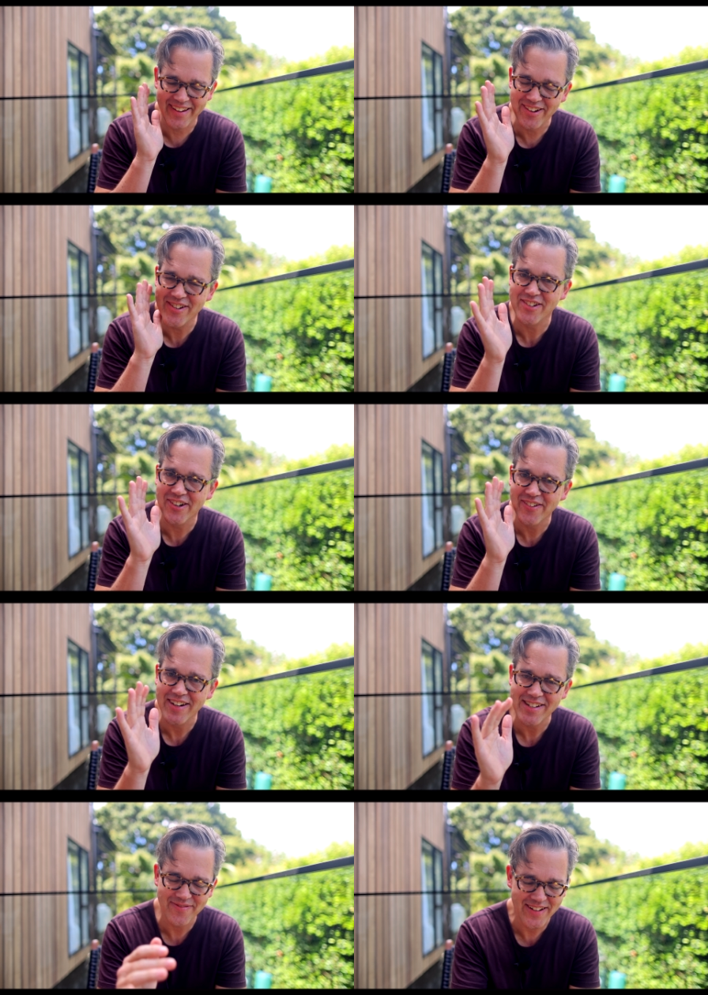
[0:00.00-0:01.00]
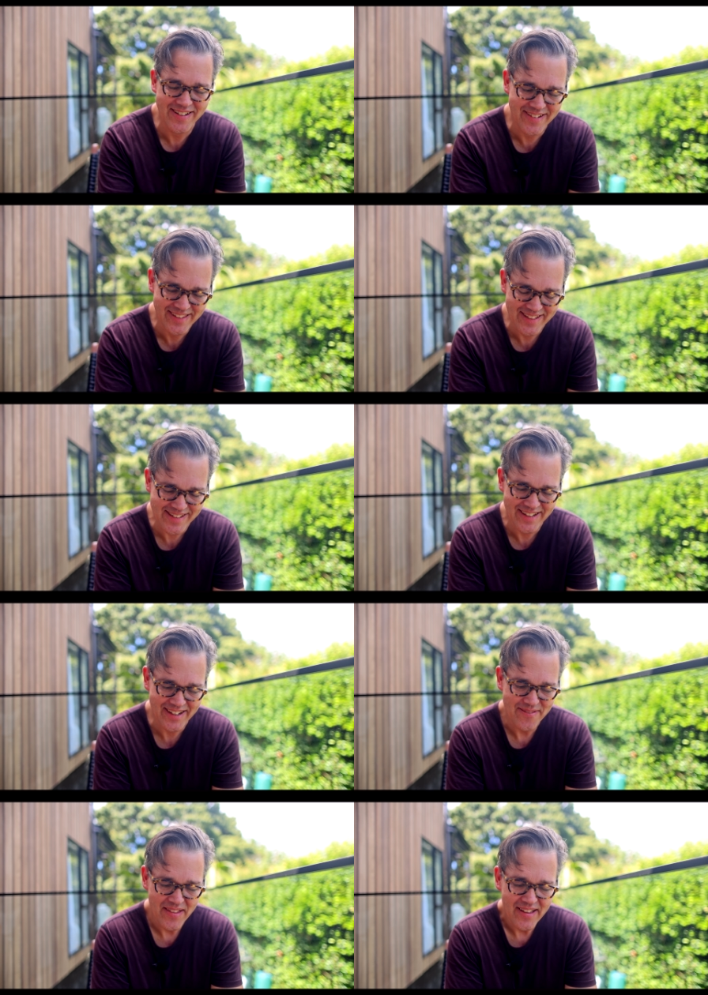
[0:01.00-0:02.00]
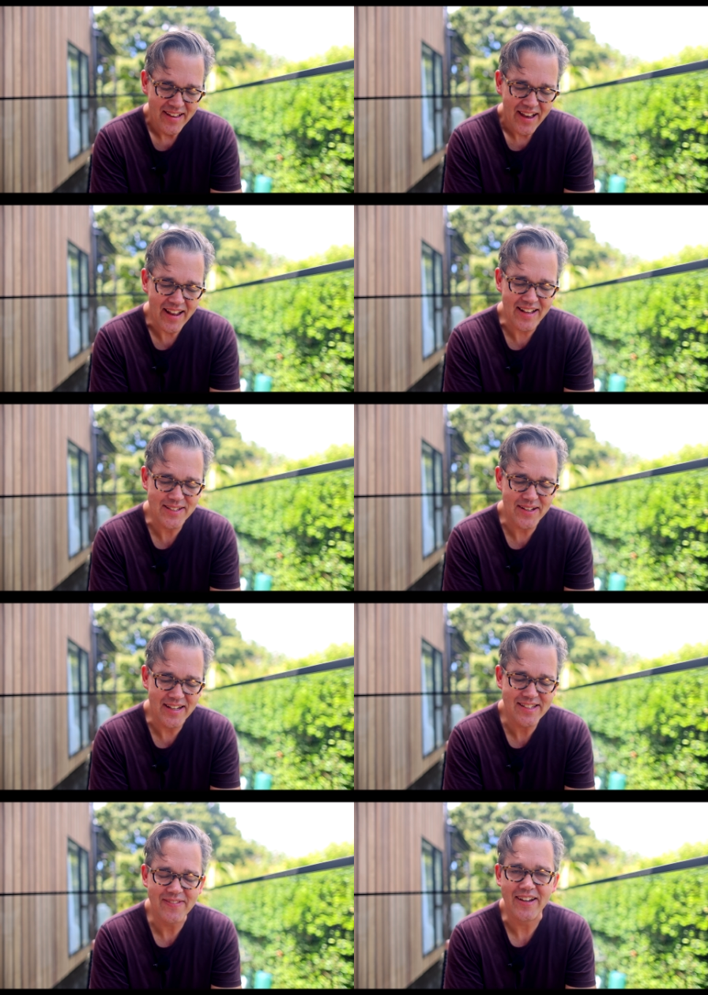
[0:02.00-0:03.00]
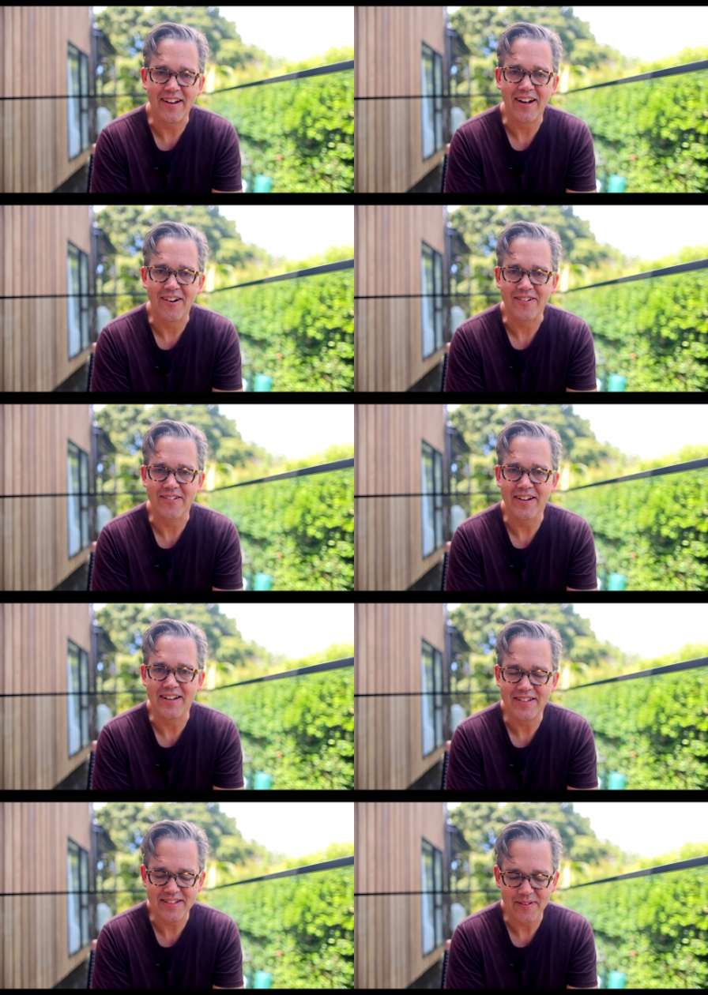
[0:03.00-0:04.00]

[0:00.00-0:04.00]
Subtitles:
sure we should be doing this, Nick? And as we got older and